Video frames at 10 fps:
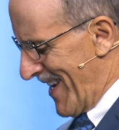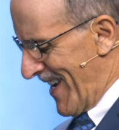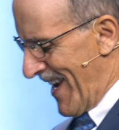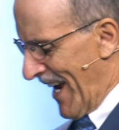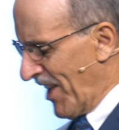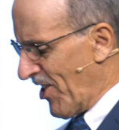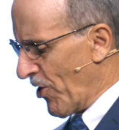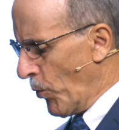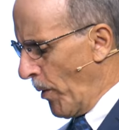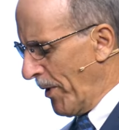And he
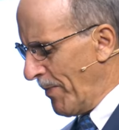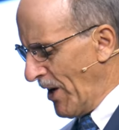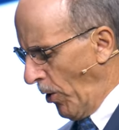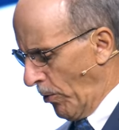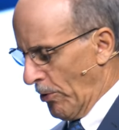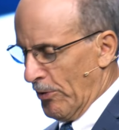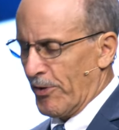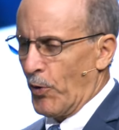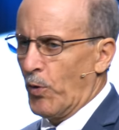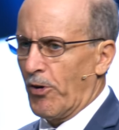says, Woman, behold.
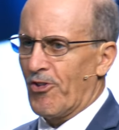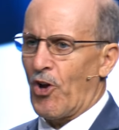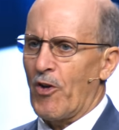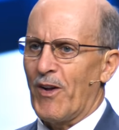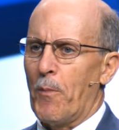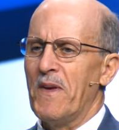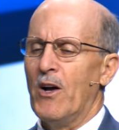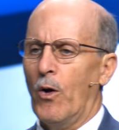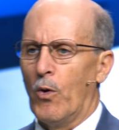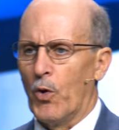The words are there,
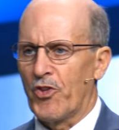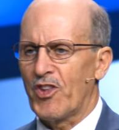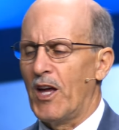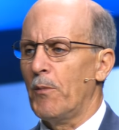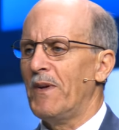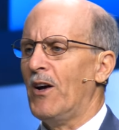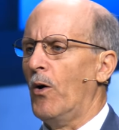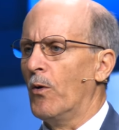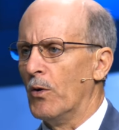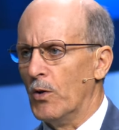behold. Son,
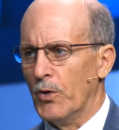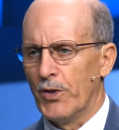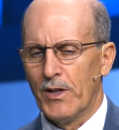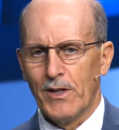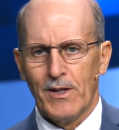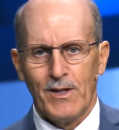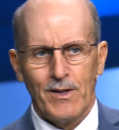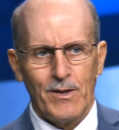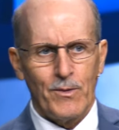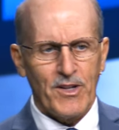behold.
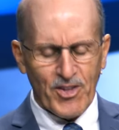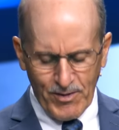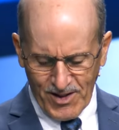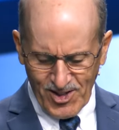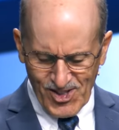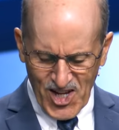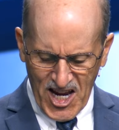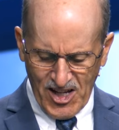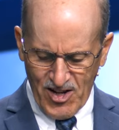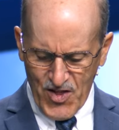What's in,
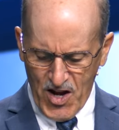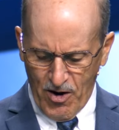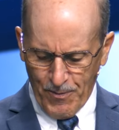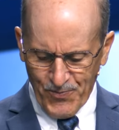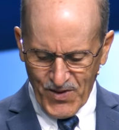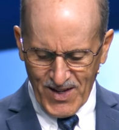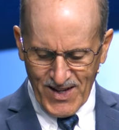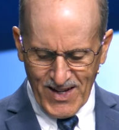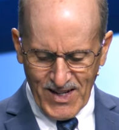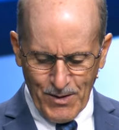contained in there?
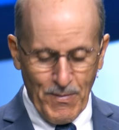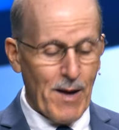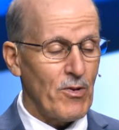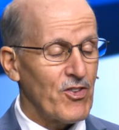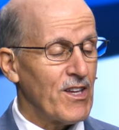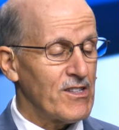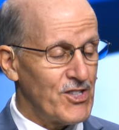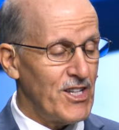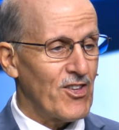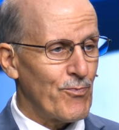Bible says,
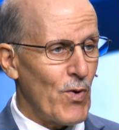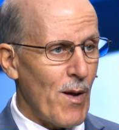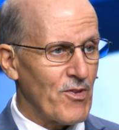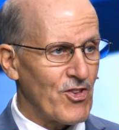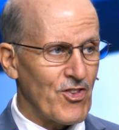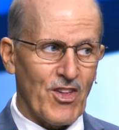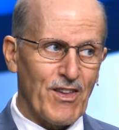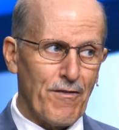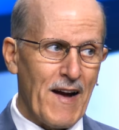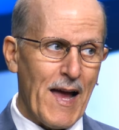Jesus promises us,
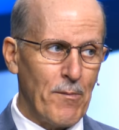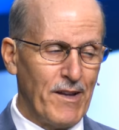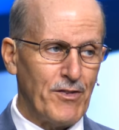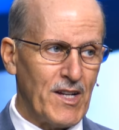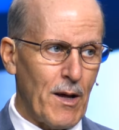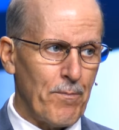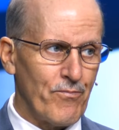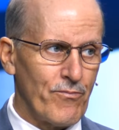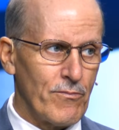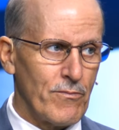if I am lifted
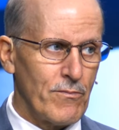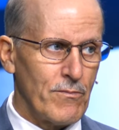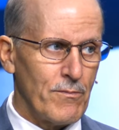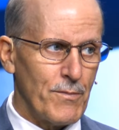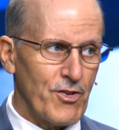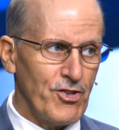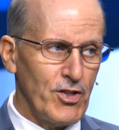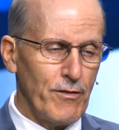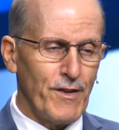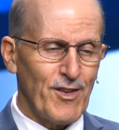up,
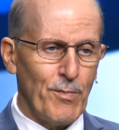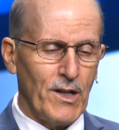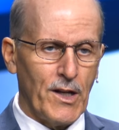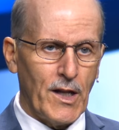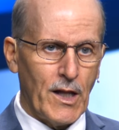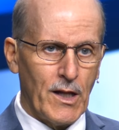position of visibility,